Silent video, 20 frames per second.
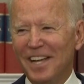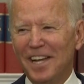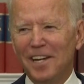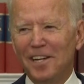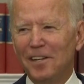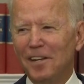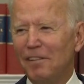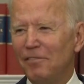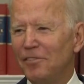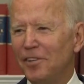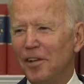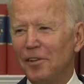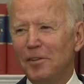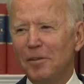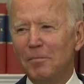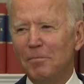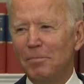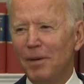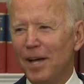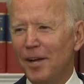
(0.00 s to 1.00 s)
They'd love
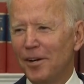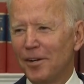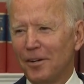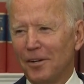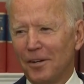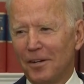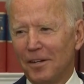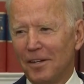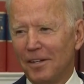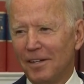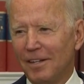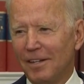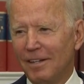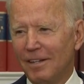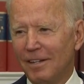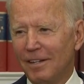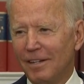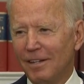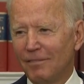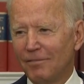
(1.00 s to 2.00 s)
nothing better
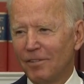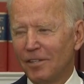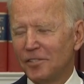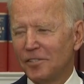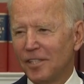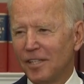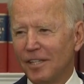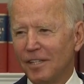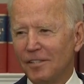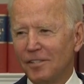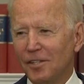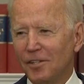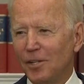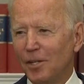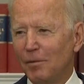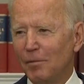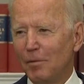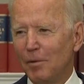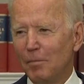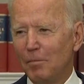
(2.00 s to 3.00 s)
for us to
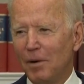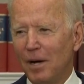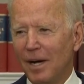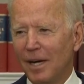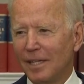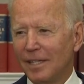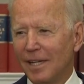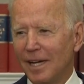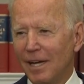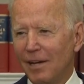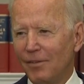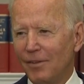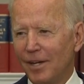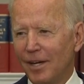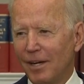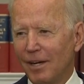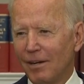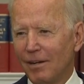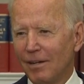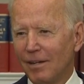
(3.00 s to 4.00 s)
continue to be bogged down
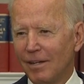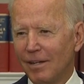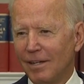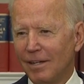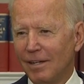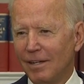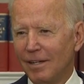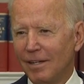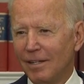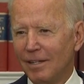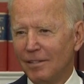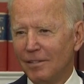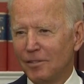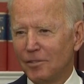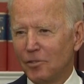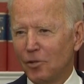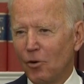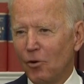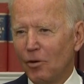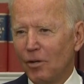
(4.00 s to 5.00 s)
there,
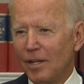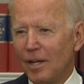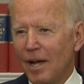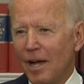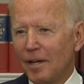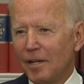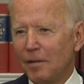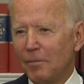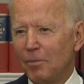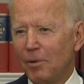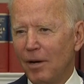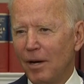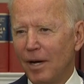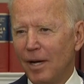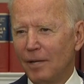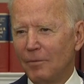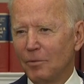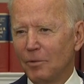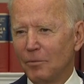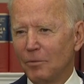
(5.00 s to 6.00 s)
totally
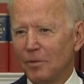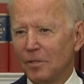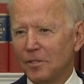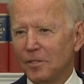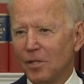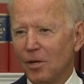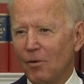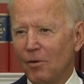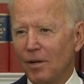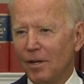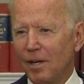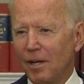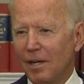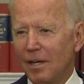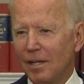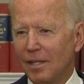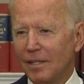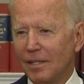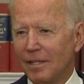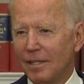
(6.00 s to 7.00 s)
occupied with what's going
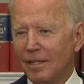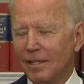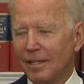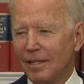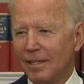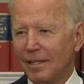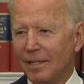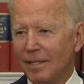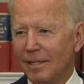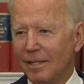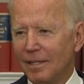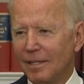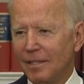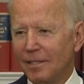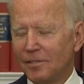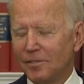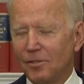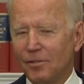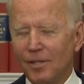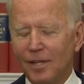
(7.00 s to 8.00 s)
on.
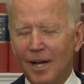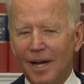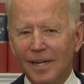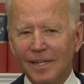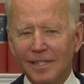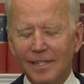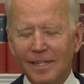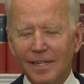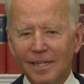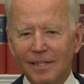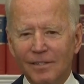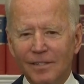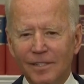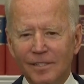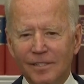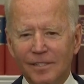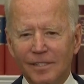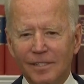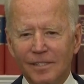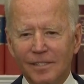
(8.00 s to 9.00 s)
So the idea,
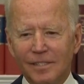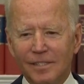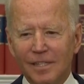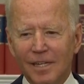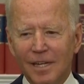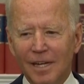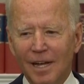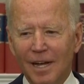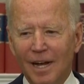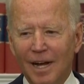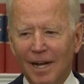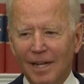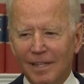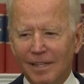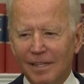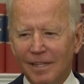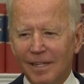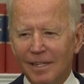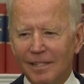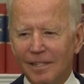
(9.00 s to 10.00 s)
this is, I
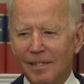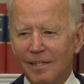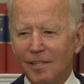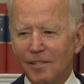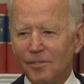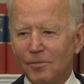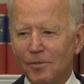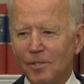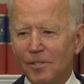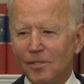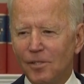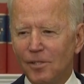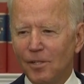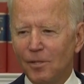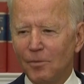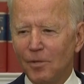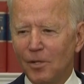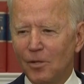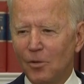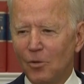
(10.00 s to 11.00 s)
think that history is going
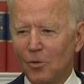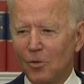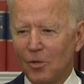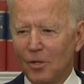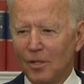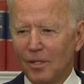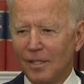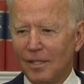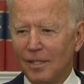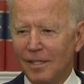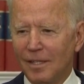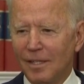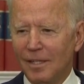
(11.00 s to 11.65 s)
to record,